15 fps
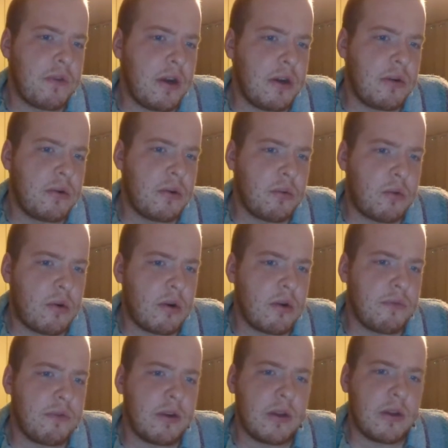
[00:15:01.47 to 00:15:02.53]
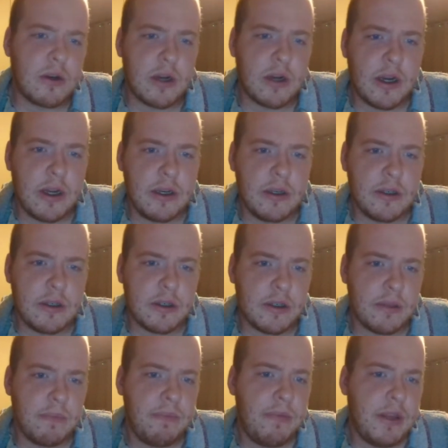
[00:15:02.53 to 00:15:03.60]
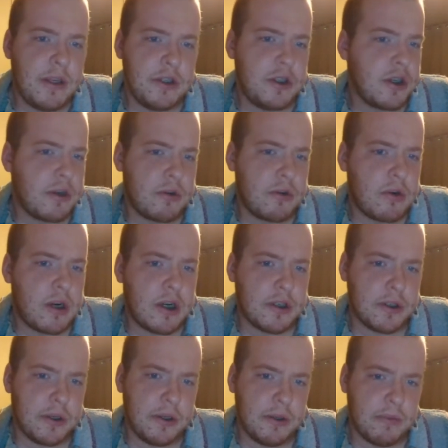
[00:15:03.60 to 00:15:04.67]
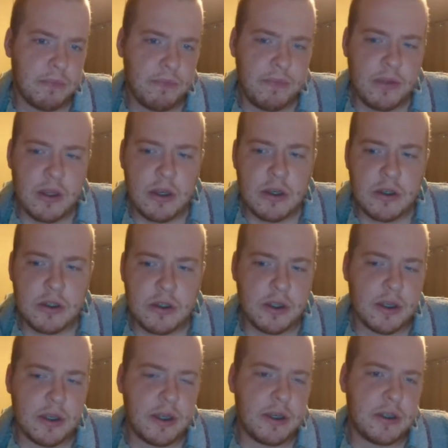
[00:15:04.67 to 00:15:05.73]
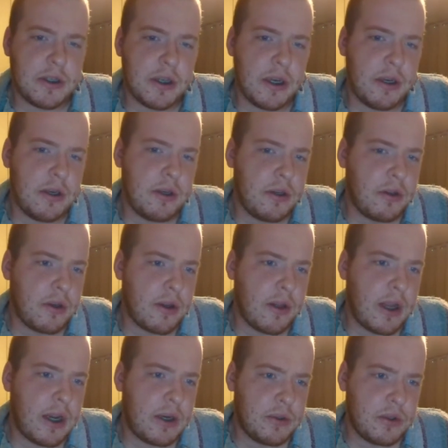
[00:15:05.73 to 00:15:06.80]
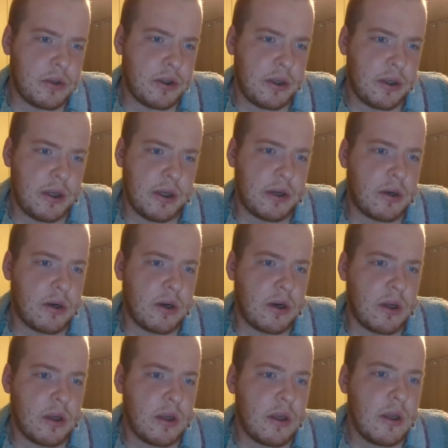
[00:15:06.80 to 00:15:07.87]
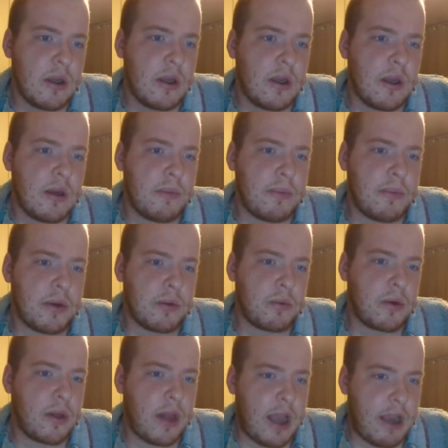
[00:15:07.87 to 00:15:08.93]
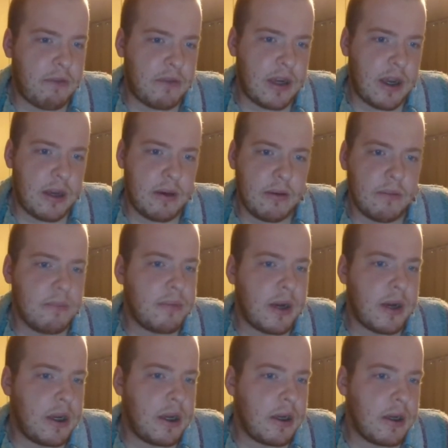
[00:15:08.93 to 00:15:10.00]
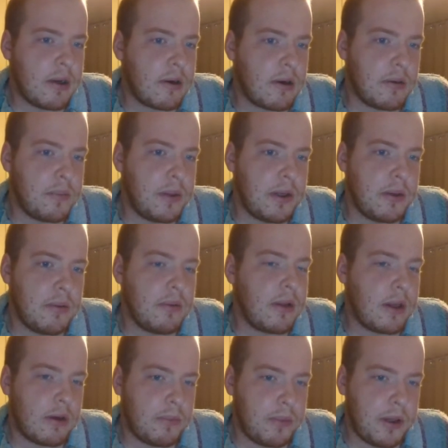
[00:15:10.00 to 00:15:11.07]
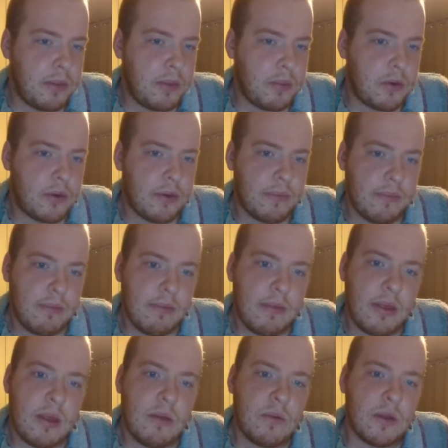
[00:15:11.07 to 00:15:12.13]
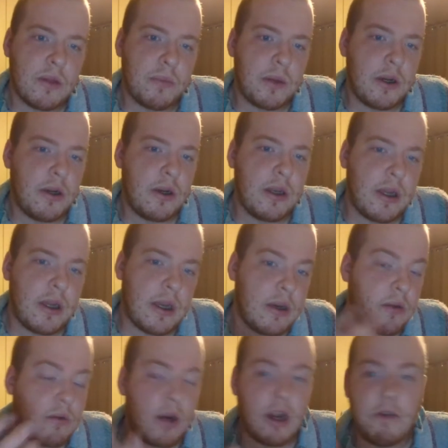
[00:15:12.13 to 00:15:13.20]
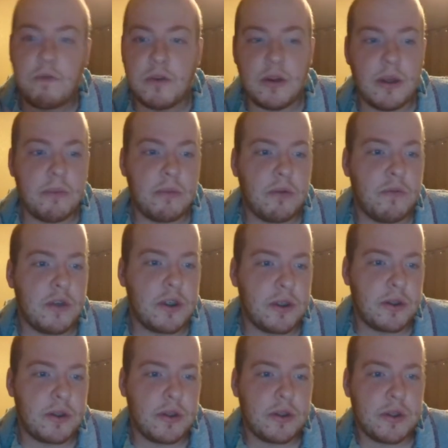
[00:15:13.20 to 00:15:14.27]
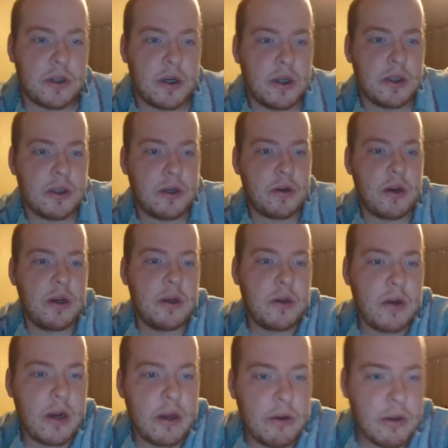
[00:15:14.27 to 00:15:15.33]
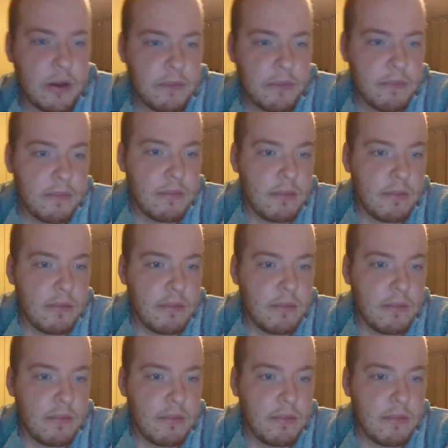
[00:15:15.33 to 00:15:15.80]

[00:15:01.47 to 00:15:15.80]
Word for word: find a reward for their kindness and generosity. She then ascended to the clouds and heard, but were laughed at by her pe- their people. When the period had arrived for them to visit this consecrated ground,